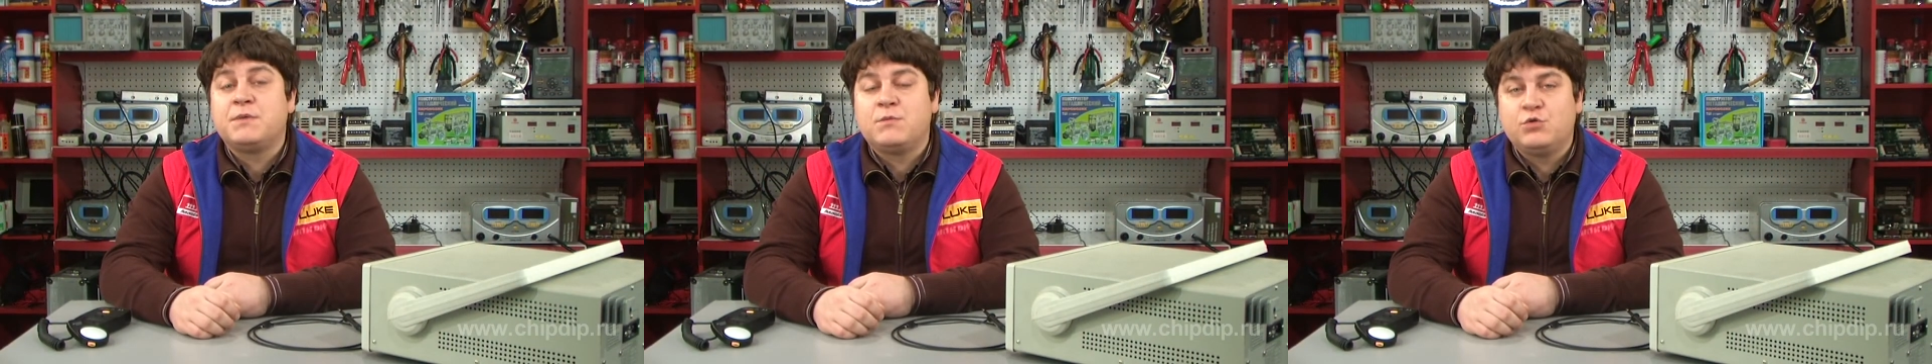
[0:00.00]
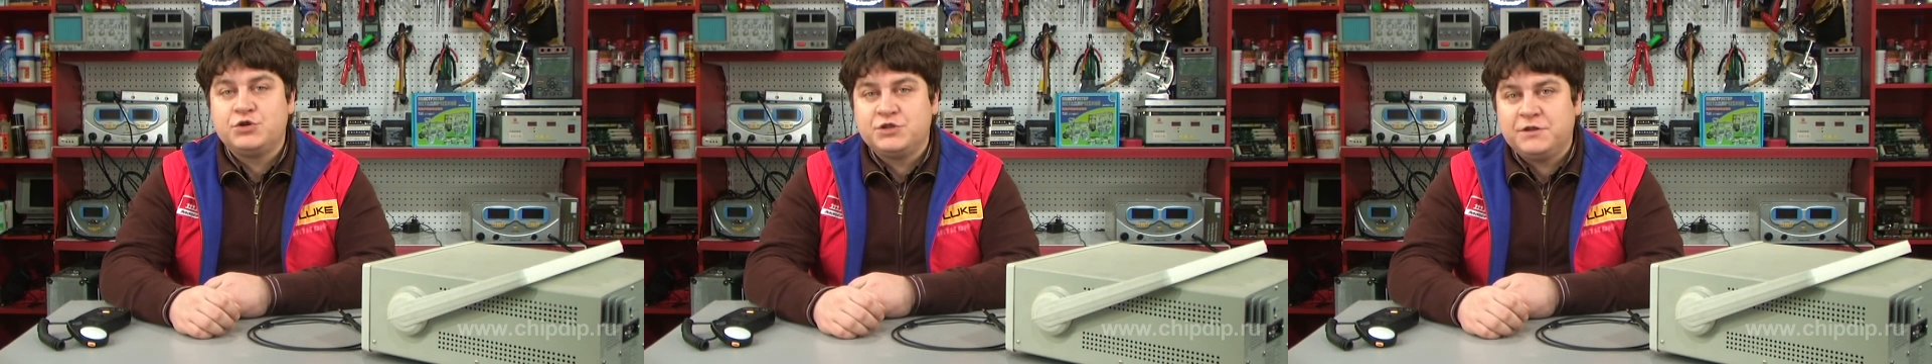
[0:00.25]

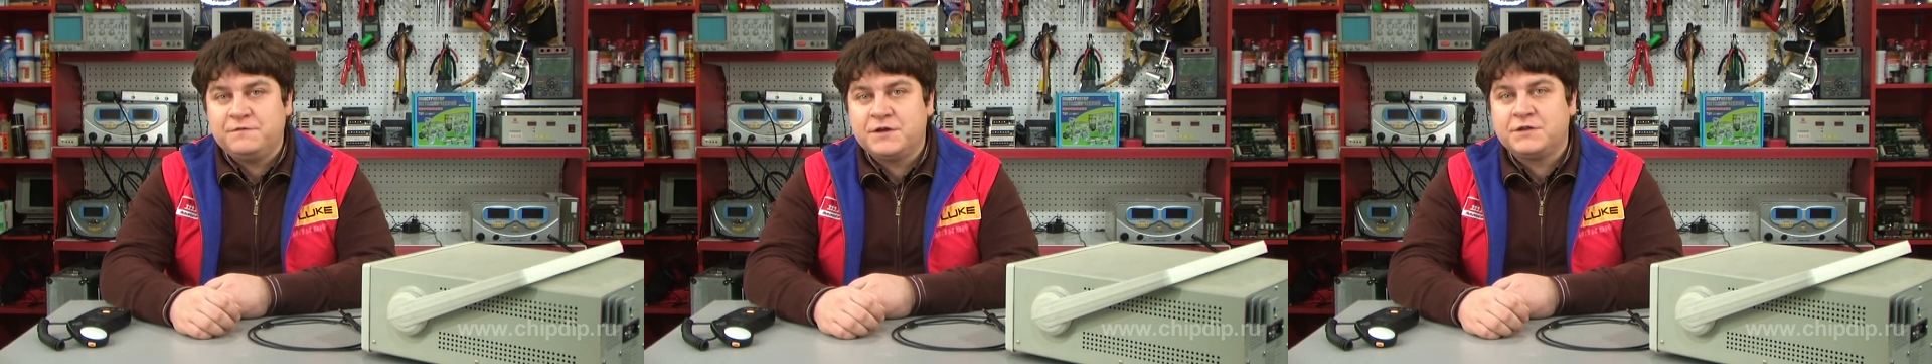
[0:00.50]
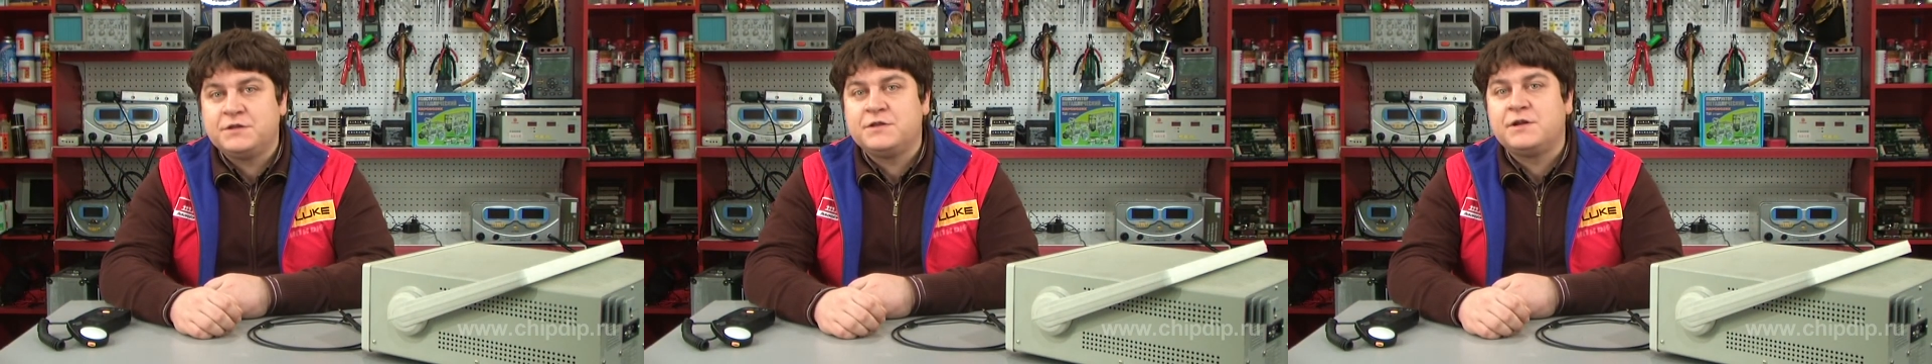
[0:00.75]
effects of
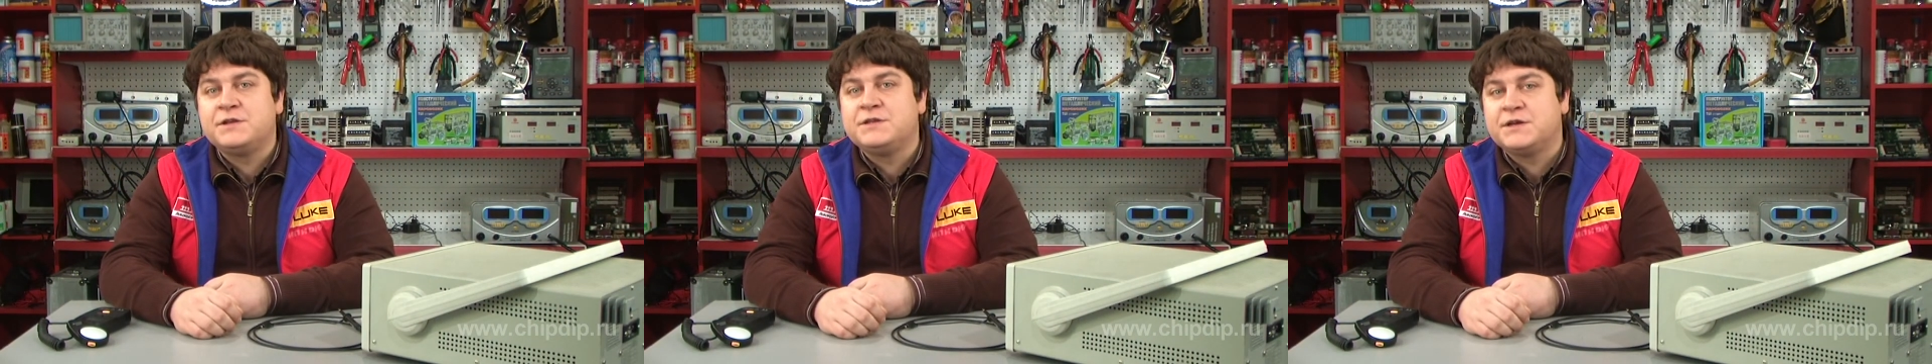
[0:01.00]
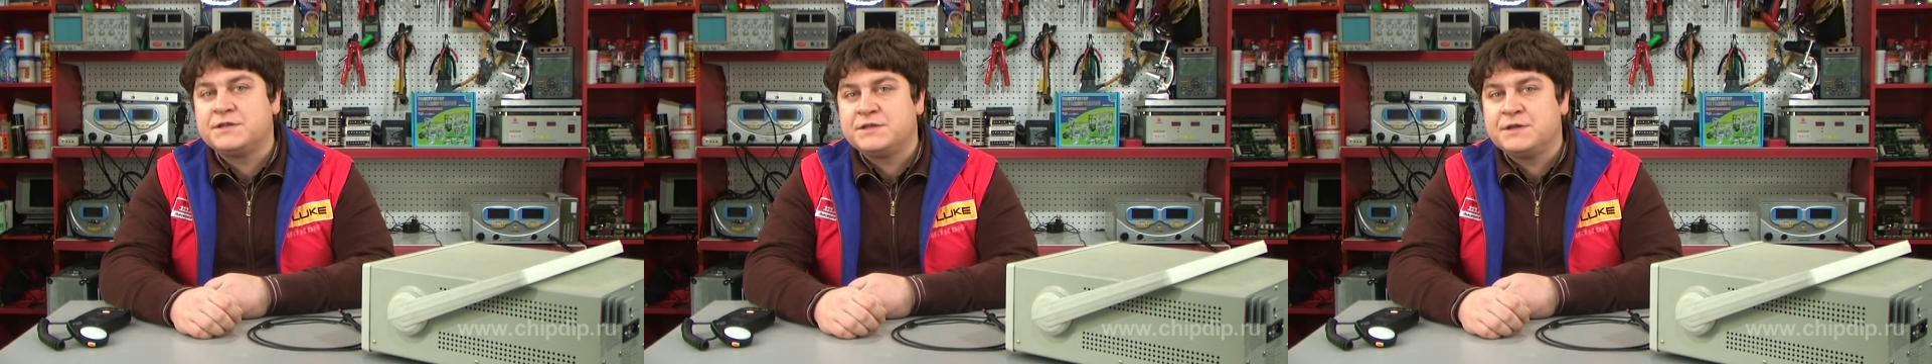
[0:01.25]
this
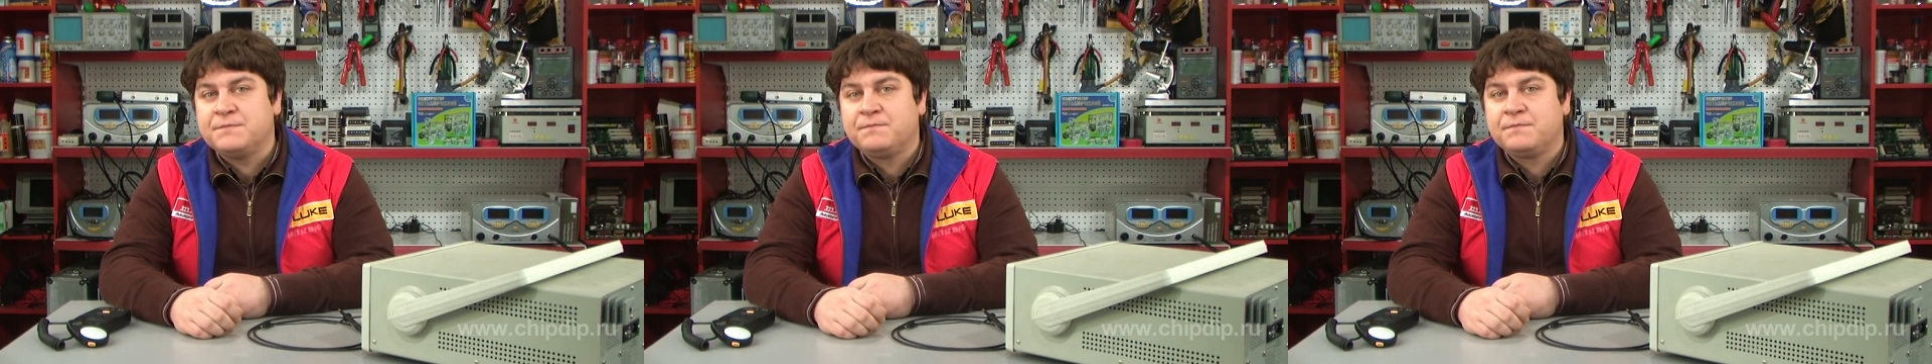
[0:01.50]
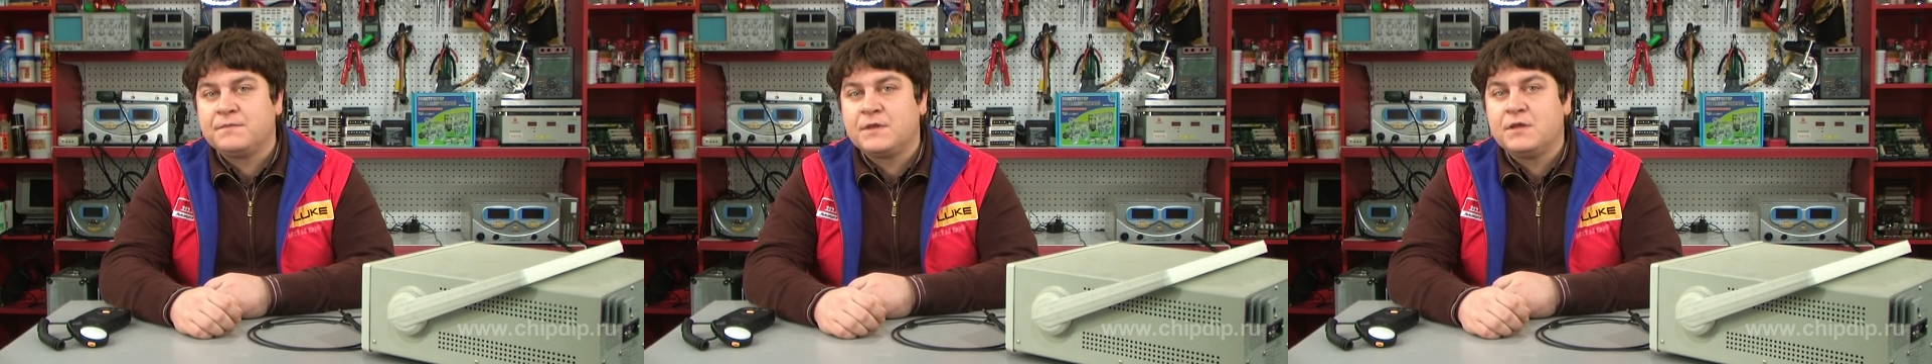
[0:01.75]
radiation.
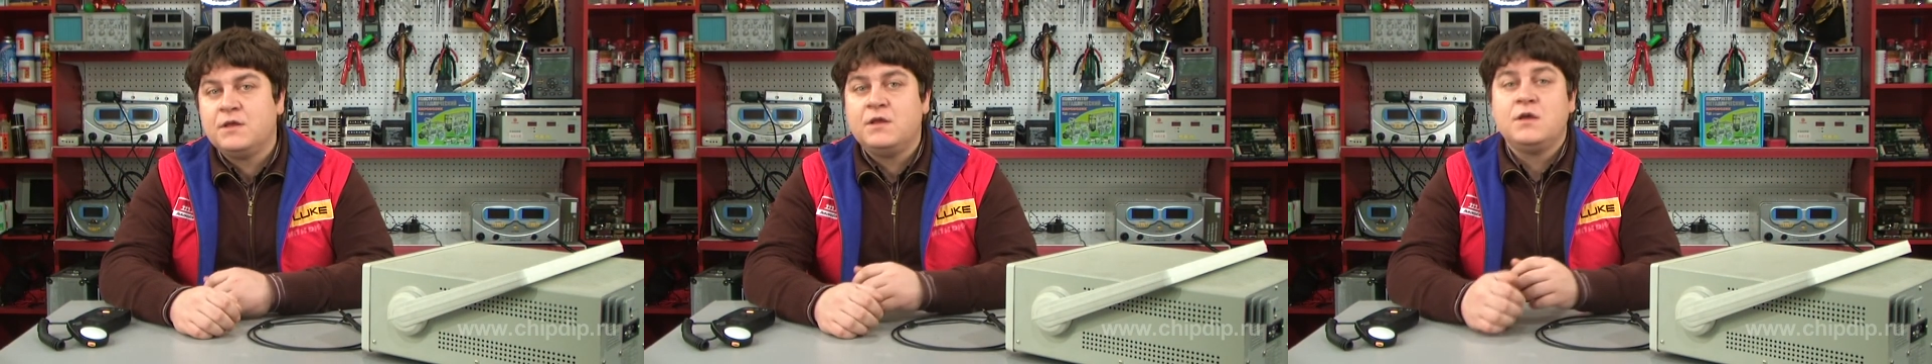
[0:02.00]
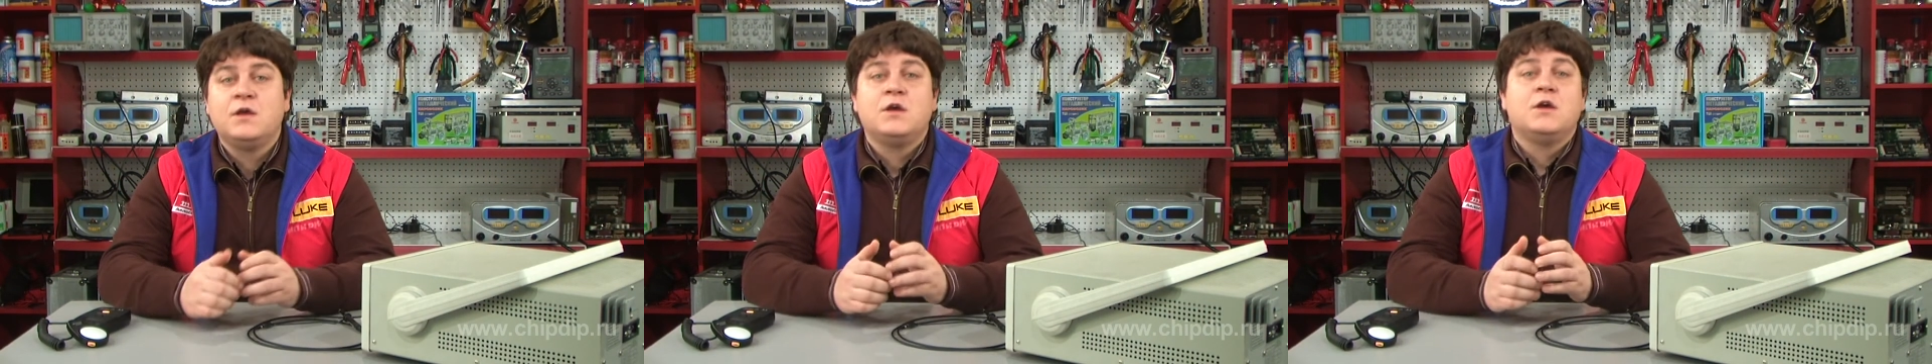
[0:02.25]

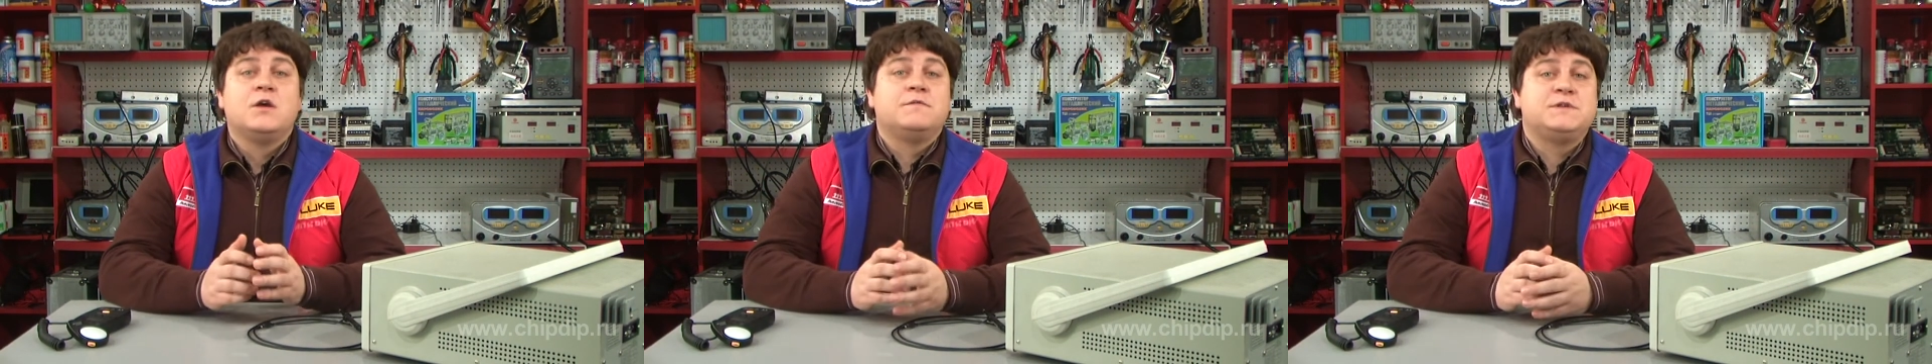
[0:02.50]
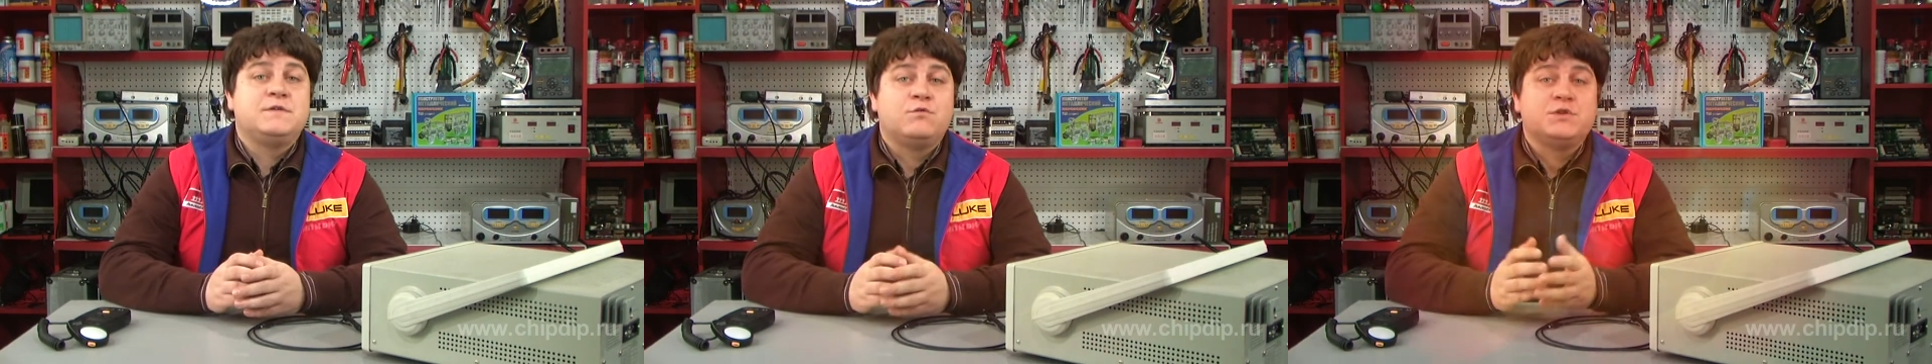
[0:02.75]
In total,
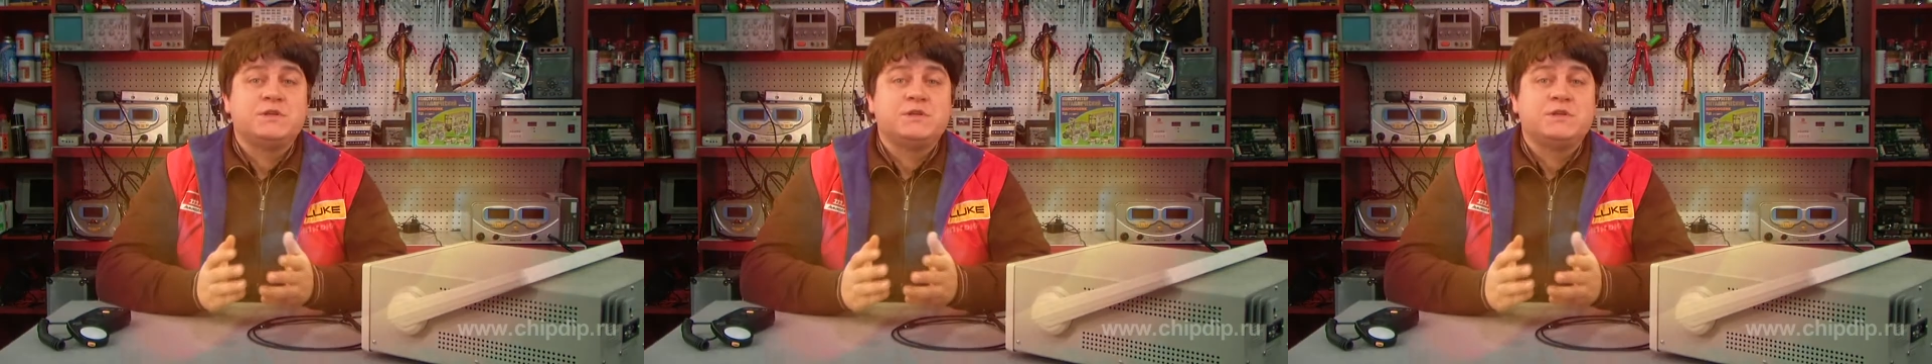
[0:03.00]
the Earth